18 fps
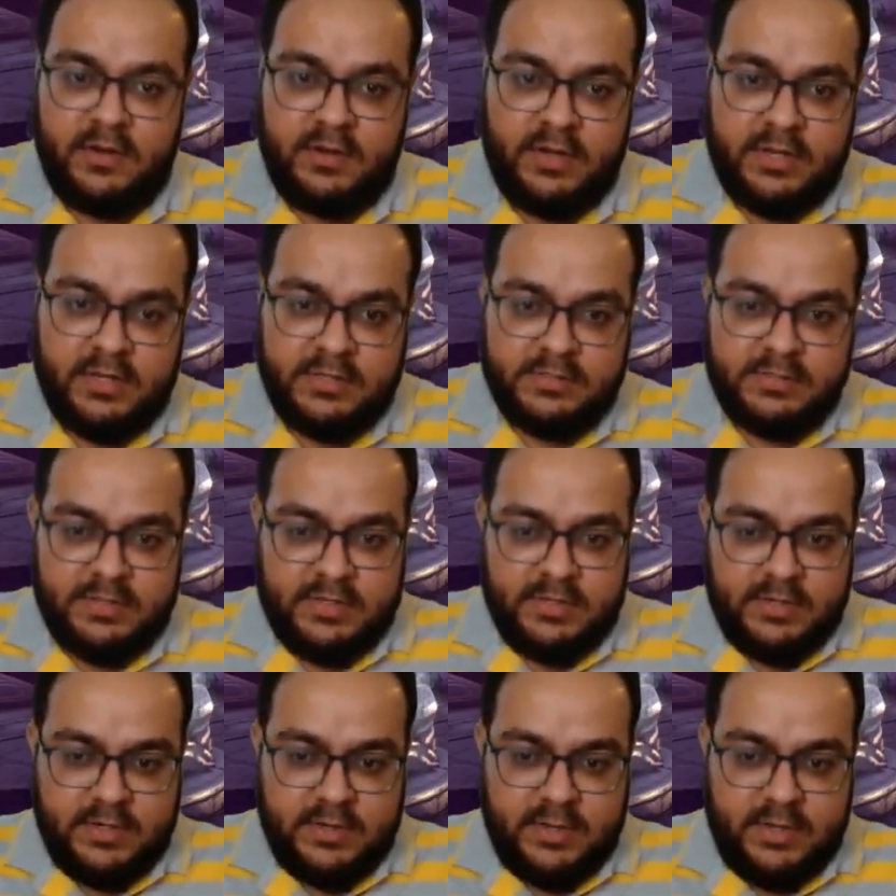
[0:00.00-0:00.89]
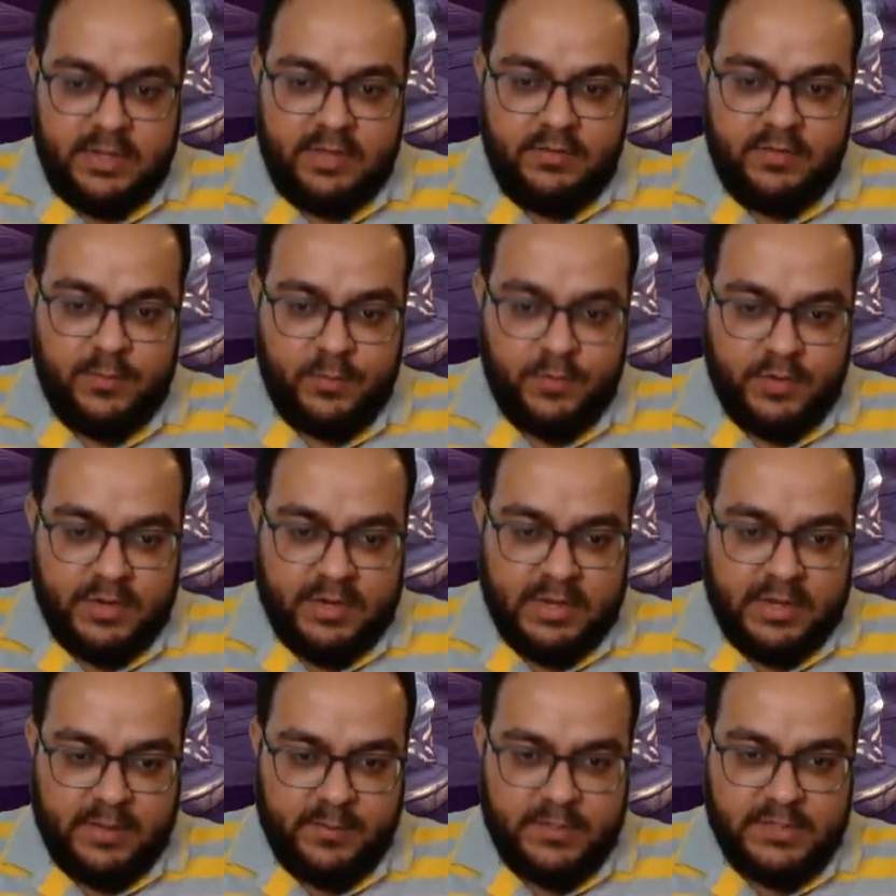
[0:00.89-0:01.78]
Does even more
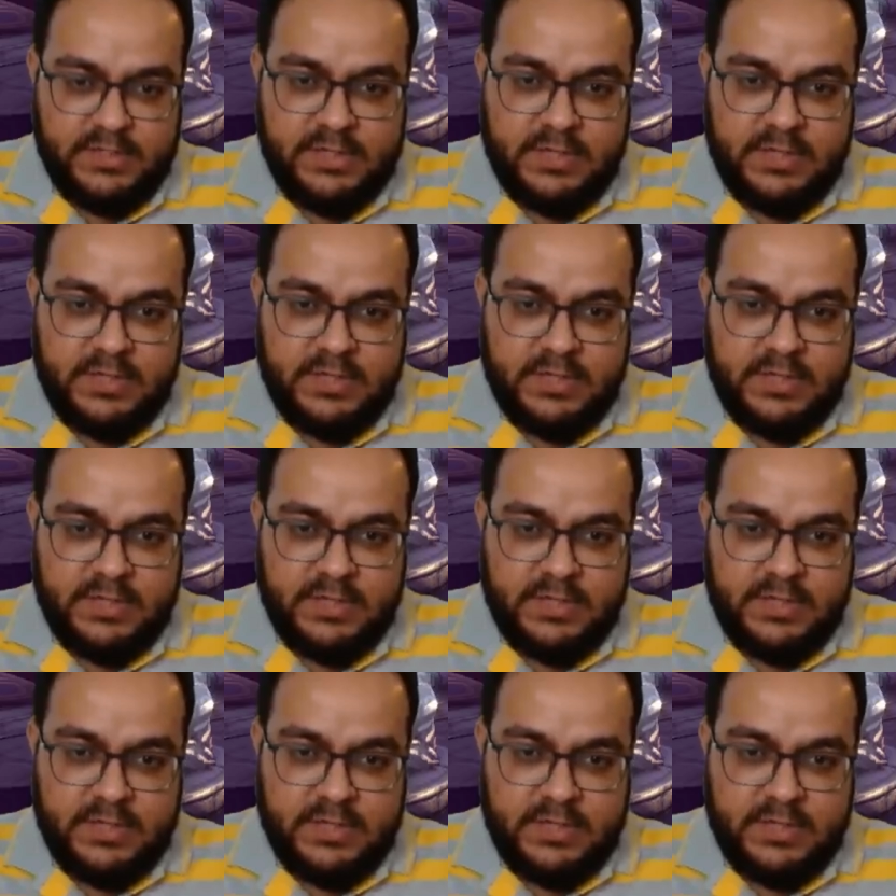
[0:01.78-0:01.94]
damage.